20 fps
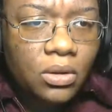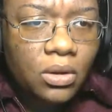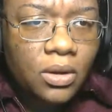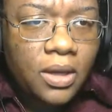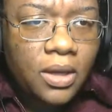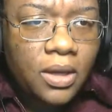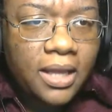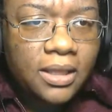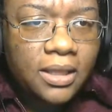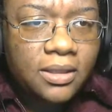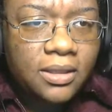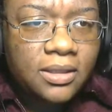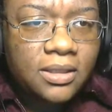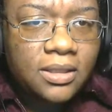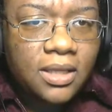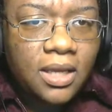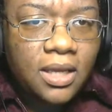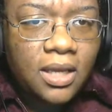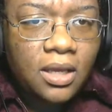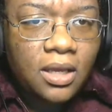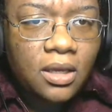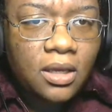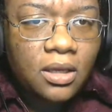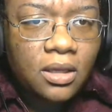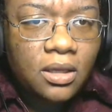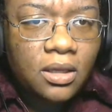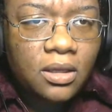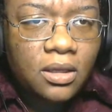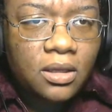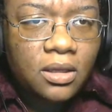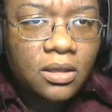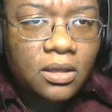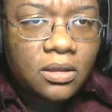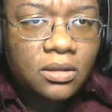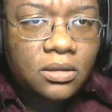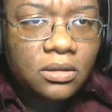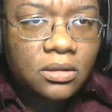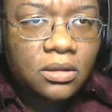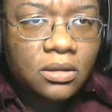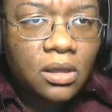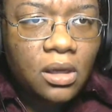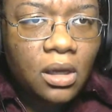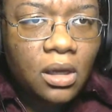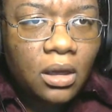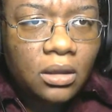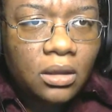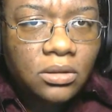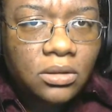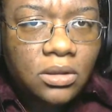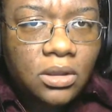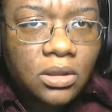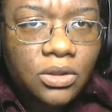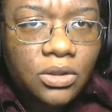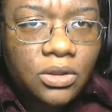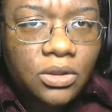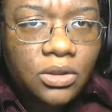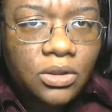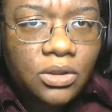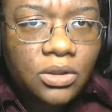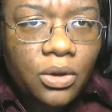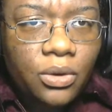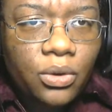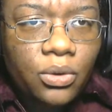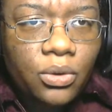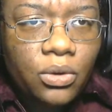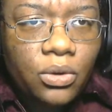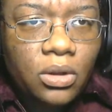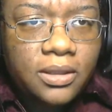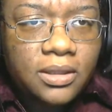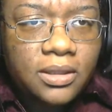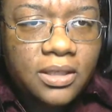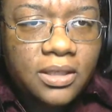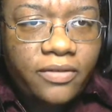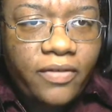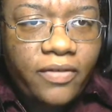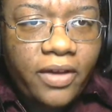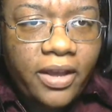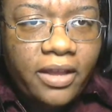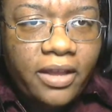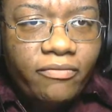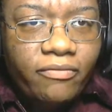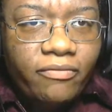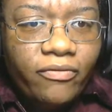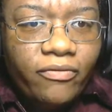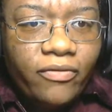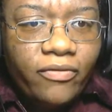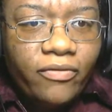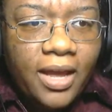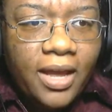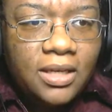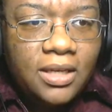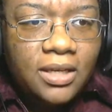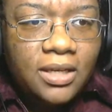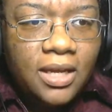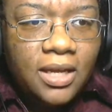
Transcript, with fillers: Okay, let's see. Let's Google and see if I can find it.